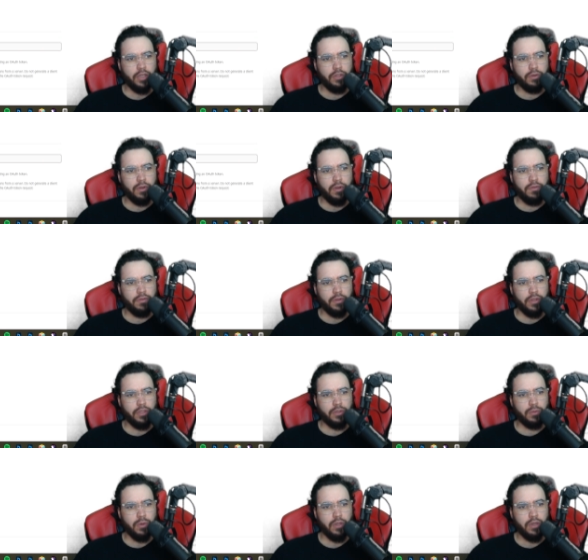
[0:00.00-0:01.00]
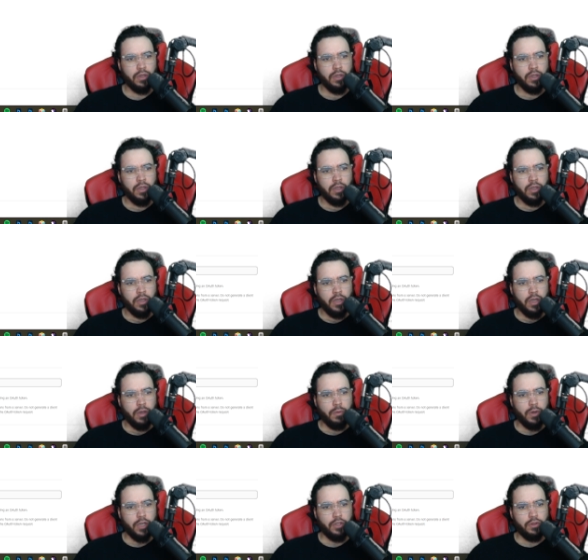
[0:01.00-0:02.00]
to do it for this one. I
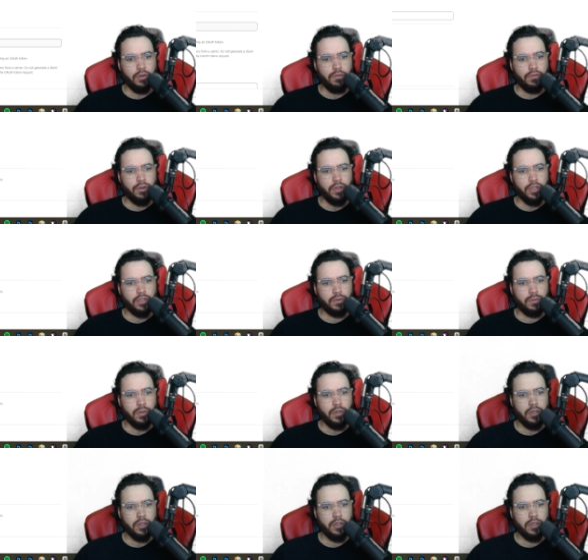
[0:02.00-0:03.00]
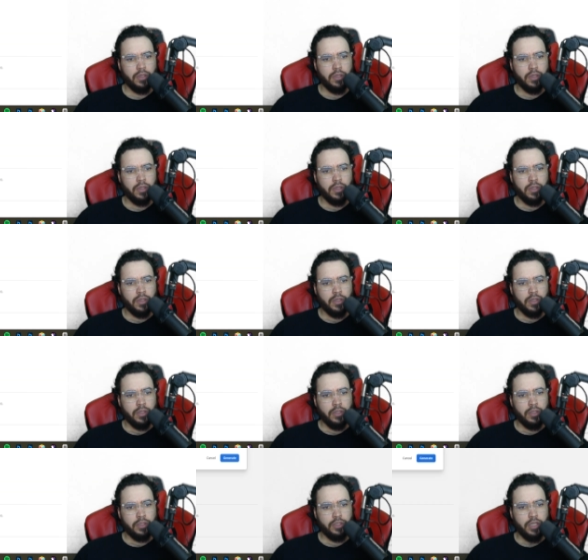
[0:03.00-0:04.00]
want to do it for this one.
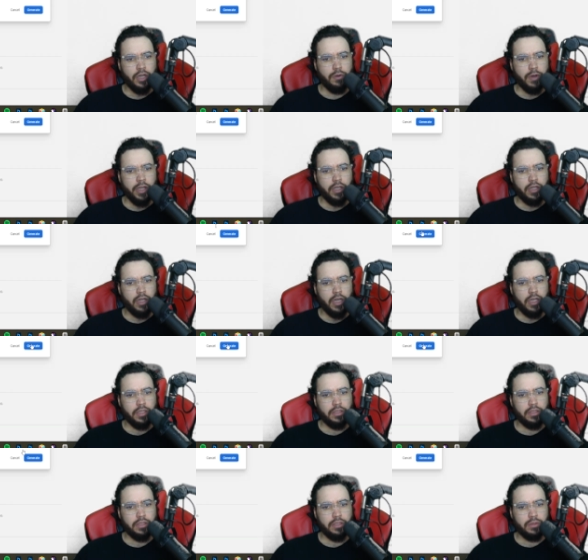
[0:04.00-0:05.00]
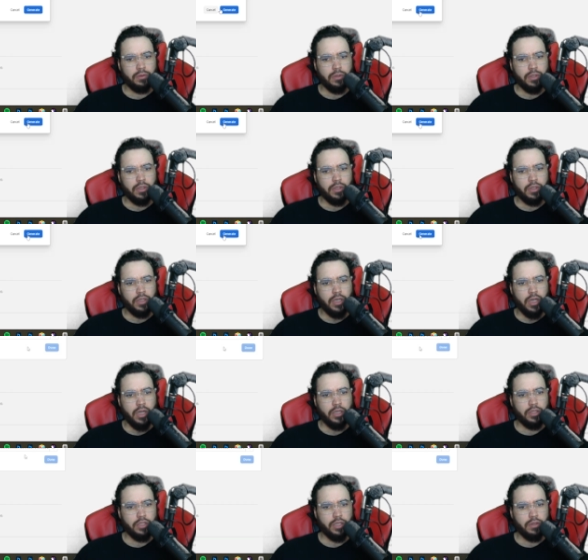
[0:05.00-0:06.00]
Generate client secret. Yeah,
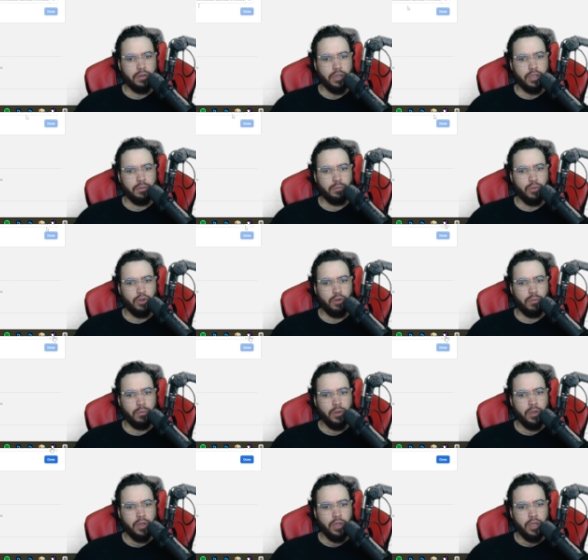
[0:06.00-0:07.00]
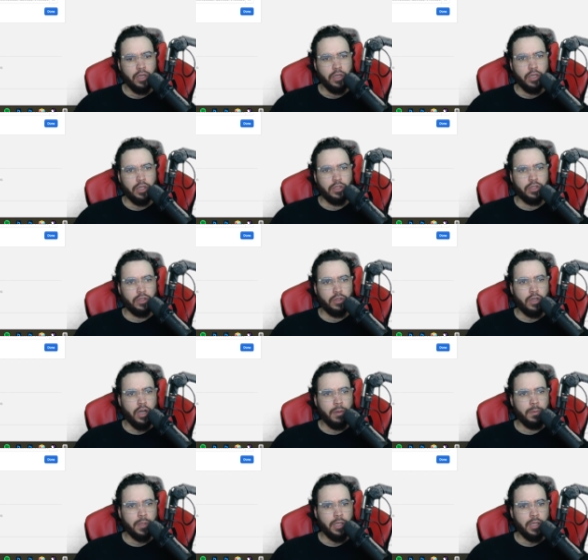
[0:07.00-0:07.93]
generate. Boom. So you copy